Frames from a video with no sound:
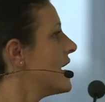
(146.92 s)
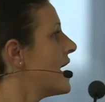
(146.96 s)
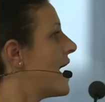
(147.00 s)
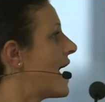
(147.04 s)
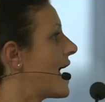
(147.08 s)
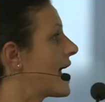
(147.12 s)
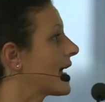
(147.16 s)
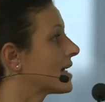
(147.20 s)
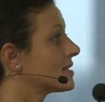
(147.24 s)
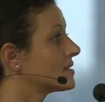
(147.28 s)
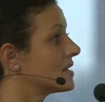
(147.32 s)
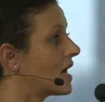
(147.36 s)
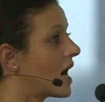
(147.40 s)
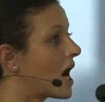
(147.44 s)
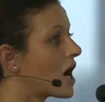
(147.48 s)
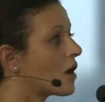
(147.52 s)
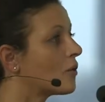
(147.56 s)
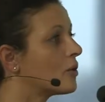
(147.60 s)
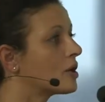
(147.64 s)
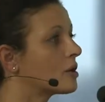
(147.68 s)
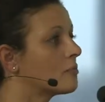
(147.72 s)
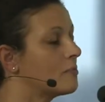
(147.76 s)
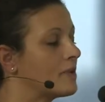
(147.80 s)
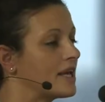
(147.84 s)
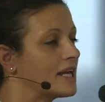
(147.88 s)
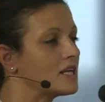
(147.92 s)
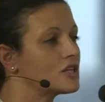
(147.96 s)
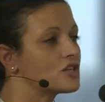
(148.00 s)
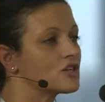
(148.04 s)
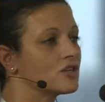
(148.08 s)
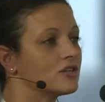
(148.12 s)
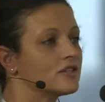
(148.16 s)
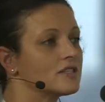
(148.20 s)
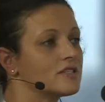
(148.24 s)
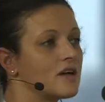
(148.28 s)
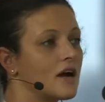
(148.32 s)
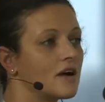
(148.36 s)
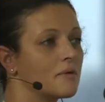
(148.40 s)
and our
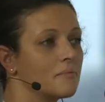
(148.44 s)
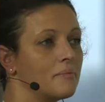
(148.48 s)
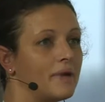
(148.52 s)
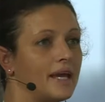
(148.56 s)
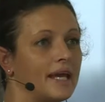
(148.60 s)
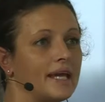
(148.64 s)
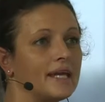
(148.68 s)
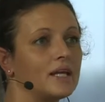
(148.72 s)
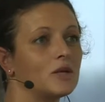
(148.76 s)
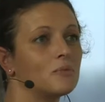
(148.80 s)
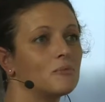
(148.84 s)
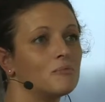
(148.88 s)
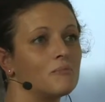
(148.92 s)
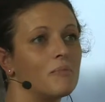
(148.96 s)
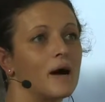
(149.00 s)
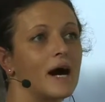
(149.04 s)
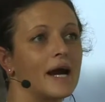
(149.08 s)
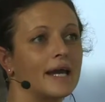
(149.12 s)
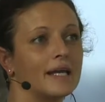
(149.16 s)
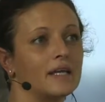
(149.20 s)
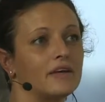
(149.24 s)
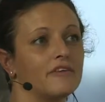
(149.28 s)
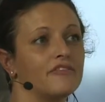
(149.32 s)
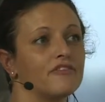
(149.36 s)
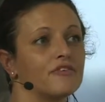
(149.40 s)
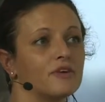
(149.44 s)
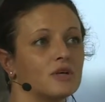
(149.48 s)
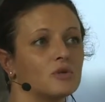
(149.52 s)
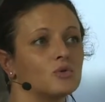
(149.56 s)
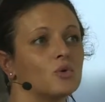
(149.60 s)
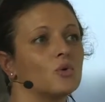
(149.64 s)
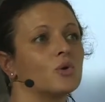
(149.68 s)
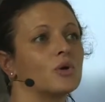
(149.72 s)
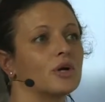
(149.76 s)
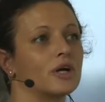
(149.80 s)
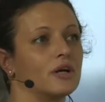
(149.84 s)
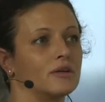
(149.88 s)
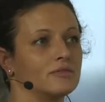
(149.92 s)
patients are made by different
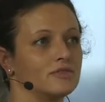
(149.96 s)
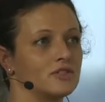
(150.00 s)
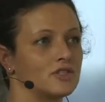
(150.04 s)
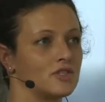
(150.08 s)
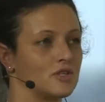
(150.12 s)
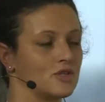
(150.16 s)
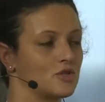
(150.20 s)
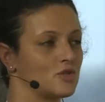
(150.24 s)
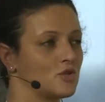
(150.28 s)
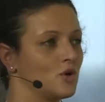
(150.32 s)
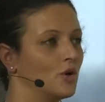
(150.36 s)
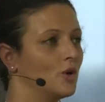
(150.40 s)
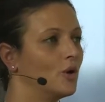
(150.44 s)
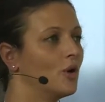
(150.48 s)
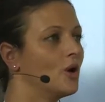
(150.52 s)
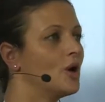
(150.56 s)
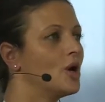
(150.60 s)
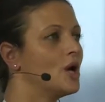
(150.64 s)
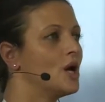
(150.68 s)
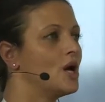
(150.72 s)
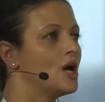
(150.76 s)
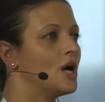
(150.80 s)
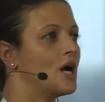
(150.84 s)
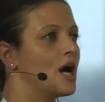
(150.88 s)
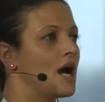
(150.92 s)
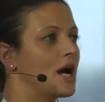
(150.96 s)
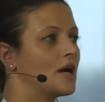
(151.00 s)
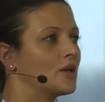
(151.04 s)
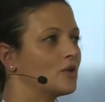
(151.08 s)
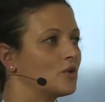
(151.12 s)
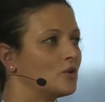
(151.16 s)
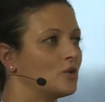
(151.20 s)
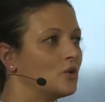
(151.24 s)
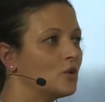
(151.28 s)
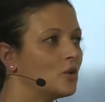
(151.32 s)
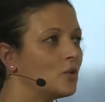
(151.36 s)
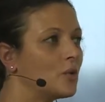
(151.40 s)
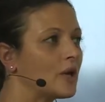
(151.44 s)
organs. So
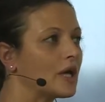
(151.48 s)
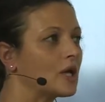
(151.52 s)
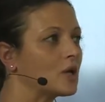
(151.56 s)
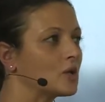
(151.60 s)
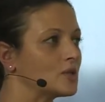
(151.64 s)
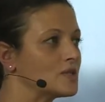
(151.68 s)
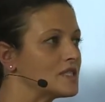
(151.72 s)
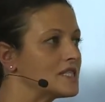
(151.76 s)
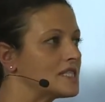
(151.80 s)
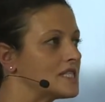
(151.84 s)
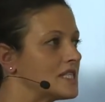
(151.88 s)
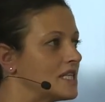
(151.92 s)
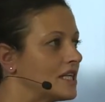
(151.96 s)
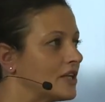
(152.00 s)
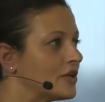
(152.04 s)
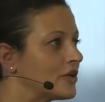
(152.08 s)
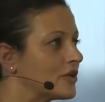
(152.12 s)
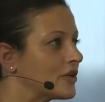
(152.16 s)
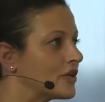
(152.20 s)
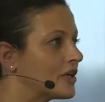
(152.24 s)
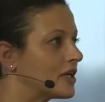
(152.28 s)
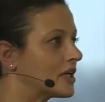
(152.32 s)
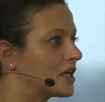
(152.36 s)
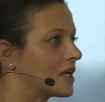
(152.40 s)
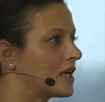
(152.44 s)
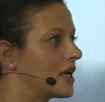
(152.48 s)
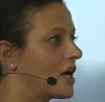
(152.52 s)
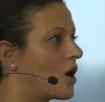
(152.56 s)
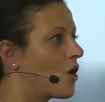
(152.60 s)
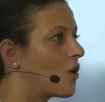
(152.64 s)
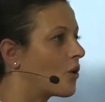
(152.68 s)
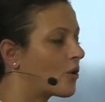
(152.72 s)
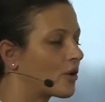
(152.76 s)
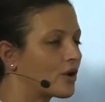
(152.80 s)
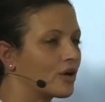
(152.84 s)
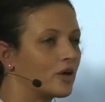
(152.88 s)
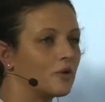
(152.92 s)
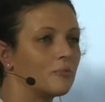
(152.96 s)
do we consider
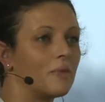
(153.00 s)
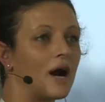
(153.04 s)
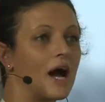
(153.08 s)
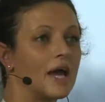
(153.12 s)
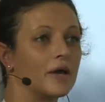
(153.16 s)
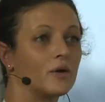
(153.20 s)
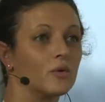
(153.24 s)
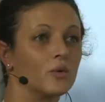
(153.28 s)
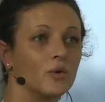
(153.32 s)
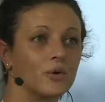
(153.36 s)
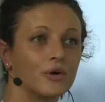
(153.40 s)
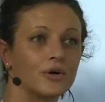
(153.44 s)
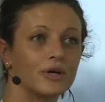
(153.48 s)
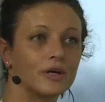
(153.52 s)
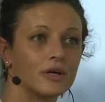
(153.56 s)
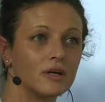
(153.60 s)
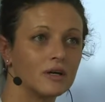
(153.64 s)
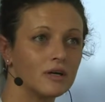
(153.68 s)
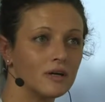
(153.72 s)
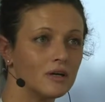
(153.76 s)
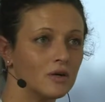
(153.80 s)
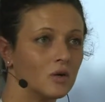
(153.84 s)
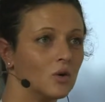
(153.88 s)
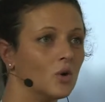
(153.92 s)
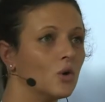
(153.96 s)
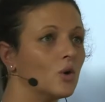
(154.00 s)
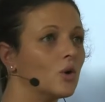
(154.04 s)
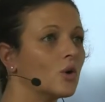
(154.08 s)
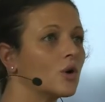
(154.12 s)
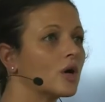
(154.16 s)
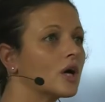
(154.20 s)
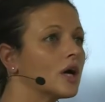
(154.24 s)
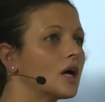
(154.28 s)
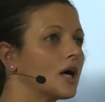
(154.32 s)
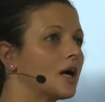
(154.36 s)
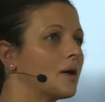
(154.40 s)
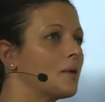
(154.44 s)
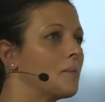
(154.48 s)
organ by organ,
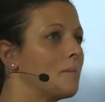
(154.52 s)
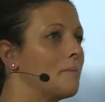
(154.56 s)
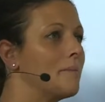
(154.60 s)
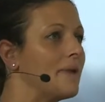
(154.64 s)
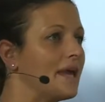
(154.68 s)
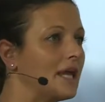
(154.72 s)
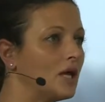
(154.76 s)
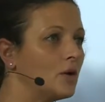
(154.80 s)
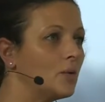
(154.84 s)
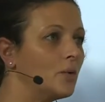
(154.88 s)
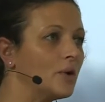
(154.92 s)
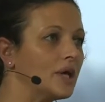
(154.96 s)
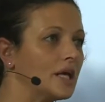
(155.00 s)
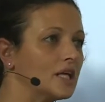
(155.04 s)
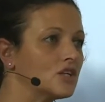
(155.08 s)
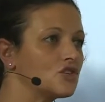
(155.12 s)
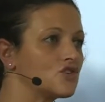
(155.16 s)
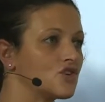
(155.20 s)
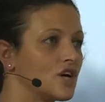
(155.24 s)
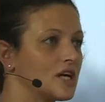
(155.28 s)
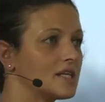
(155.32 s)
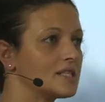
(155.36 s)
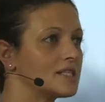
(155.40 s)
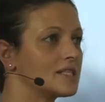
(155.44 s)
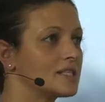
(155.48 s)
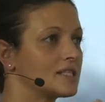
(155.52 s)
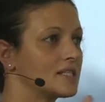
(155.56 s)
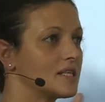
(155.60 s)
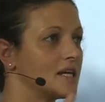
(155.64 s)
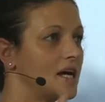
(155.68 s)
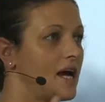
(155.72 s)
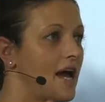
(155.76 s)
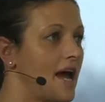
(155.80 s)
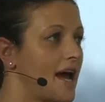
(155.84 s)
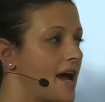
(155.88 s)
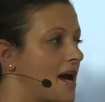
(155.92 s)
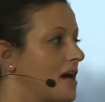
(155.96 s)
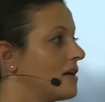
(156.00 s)
or may we just
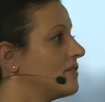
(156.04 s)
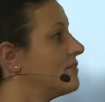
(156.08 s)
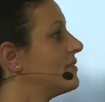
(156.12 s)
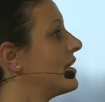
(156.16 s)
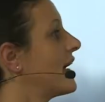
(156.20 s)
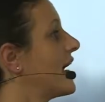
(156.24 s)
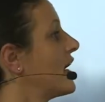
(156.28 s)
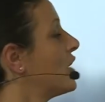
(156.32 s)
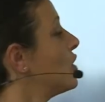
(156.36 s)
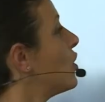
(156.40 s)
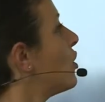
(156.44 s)
have an